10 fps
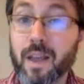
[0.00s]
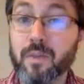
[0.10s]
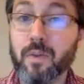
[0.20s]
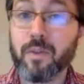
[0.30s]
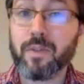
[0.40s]

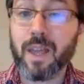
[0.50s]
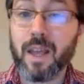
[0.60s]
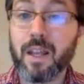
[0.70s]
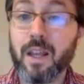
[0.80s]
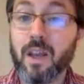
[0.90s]
As we've
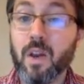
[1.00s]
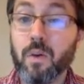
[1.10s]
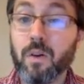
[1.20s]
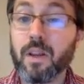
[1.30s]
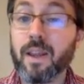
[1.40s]
said,
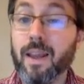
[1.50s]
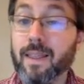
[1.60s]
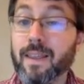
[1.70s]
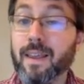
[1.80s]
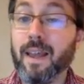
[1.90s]
we're looking at
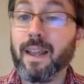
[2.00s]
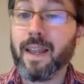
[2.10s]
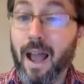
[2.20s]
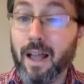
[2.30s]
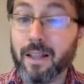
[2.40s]
the
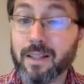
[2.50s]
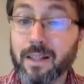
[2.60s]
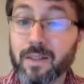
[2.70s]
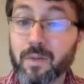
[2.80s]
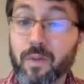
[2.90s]

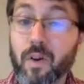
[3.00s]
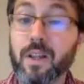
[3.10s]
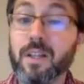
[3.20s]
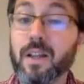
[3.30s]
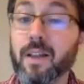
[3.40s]
analysis. We've
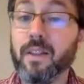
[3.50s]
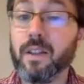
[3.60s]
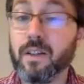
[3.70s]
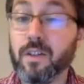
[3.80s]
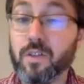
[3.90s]
already done
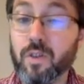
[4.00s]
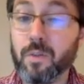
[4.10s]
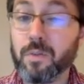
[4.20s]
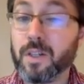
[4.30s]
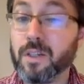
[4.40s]
the
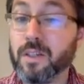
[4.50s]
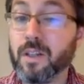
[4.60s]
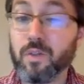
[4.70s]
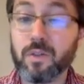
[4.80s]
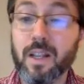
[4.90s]
description,
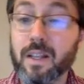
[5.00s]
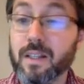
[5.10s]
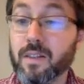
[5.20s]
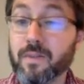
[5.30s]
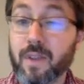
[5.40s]
central
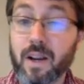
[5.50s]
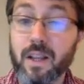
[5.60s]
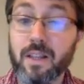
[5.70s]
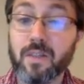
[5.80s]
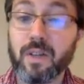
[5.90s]
tendency,
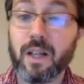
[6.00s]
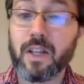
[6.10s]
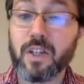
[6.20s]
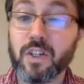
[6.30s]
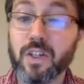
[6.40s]
variance,
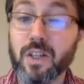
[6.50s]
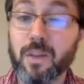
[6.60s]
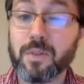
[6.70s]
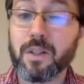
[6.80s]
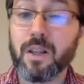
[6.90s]

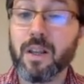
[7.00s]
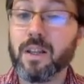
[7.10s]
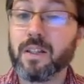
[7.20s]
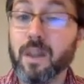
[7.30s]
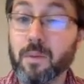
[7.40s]
relationships,
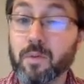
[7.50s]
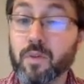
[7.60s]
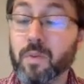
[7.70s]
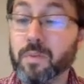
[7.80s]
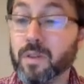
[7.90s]

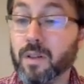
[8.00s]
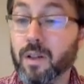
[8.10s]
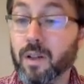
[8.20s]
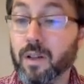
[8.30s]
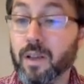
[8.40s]
subgroups,
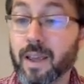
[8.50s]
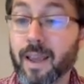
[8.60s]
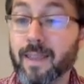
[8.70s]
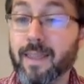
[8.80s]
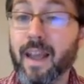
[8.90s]
looking
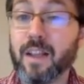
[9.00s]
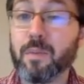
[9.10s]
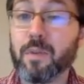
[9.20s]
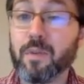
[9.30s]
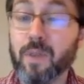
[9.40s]
at the
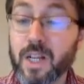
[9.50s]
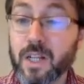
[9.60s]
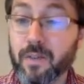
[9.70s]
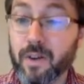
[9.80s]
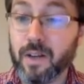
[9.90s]

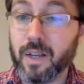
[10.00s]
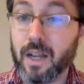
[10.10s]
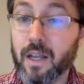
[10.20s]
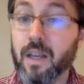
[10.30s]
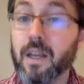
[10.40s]
exploration of our
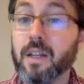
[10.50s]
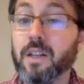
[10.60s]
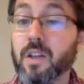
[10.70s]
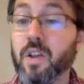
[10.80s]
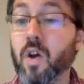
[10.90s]
data
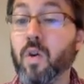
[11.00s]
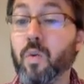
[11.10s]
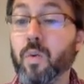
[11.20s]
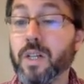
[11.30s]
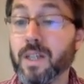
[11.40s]
to know
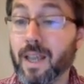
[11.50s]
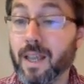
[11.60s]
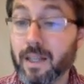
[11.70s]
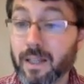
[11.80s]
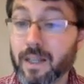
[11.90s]
which
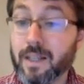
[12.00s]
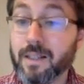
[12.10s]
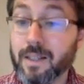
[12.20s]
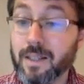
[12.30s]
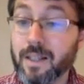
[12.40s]
analytic
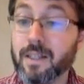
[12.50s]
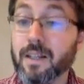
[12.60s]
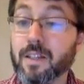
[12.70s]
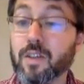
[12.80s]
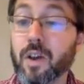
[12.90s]

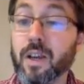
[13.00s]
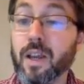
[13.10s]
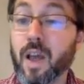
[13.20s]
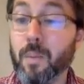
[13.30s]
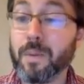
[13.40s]
statistic is going
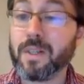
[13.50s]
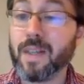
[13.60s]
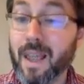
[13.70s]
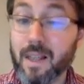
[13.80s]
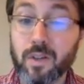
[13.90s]
to help us
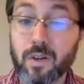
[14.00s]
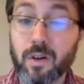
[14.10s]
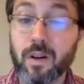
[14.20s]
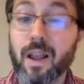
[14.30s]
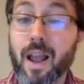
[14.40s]

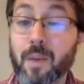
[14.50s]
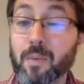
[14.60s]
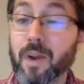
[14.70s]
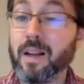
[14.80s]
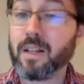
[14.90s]
answer our
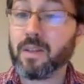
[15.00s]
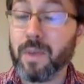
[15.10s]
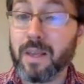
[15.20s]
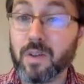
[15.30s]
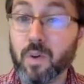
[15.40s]

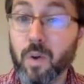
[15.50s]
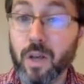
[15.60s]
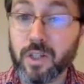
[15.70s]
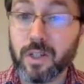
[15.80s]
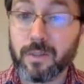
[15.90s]
practice-based
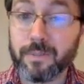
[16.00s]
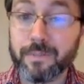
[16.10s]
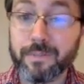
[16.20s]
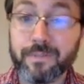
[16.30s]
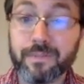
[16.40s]
question.
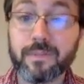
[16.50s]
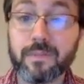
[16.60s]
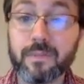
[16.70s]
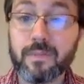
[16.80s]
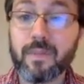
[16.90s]

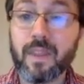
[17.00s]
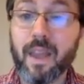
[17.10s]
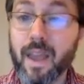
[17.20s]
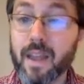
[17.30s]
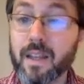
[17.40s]

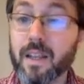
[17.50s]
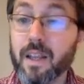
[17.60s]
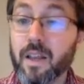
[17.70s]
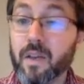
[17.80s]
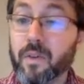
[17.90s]
And
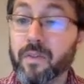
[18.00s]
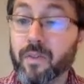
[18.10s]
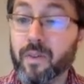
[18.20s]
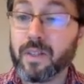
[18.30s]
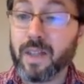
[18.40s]
we've
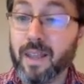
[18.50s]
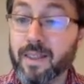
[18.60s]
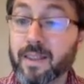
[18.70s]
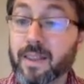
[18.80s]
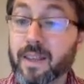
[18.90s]
said
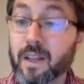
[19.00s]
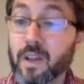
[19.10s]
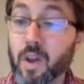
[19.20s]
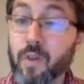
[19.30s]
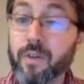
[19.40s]
that the
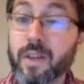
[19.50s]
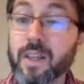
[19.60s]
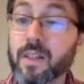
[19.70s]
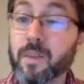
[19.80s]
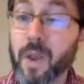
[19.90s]
ANOVA
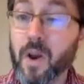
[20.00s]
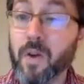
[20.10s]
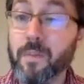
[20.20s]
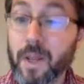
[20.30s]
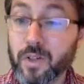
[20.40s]
is the
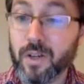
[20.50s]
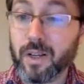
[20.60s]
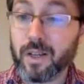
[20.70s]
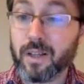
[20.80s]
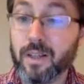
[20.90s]
parametric
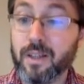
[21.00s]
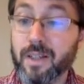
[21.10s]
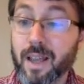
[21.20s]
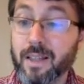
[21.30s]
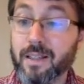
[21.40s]

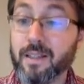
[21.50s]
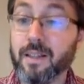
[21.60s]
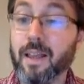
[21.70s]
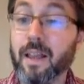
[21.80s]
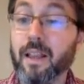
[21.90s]

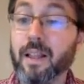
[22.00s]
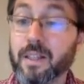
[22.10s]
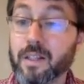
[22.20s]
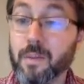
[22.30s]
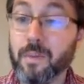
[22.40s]
test that lets
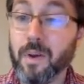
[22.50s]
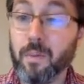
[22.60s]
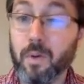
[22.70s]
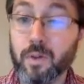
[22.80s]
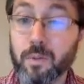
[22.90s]
us compare
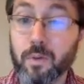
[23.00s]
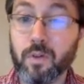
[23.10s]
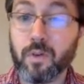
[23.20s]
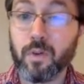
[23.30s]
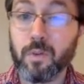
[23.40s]
multiple
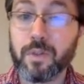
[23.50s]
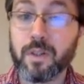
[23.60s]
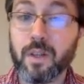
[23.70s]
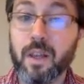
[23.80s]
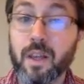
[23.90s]

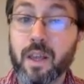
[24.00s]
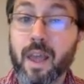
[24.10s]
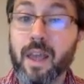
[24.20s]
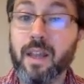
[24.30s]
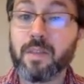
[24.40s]
groups.
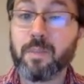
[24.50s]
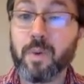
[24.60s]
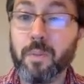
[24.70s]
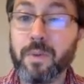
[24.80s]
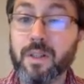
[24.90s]
And its
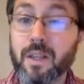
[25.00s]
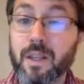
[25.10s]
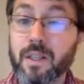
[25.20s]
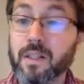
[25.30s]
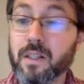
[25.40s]
purpose
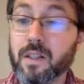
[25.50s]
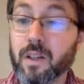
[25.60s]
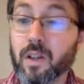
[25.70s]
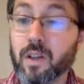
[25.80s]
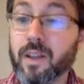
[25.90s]
is to
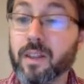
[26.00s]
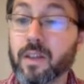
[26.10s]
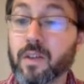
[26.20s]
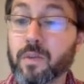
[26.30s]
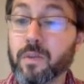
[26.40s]
look at
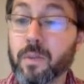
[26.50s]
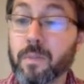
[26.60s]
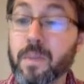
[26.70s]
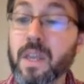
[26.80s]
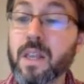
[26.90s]
the
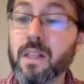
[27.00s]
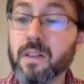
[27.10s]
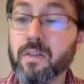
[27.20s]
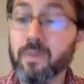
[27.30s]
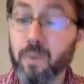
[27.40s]
means
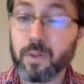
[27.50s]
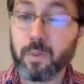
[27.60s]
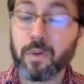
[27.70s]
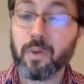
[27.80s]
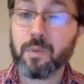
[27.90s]
of
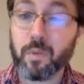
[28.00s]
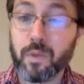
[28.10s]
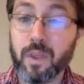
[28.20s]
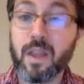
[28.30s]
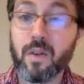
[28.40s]
multiple groups
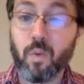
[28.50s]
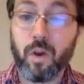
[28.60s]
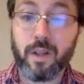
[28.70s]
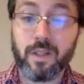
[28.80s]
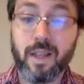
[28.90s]
within
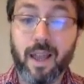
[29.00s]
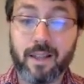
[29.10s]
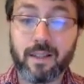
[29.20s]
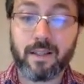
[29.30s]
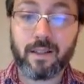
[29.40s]
one
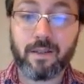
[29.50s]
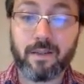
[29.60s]
test.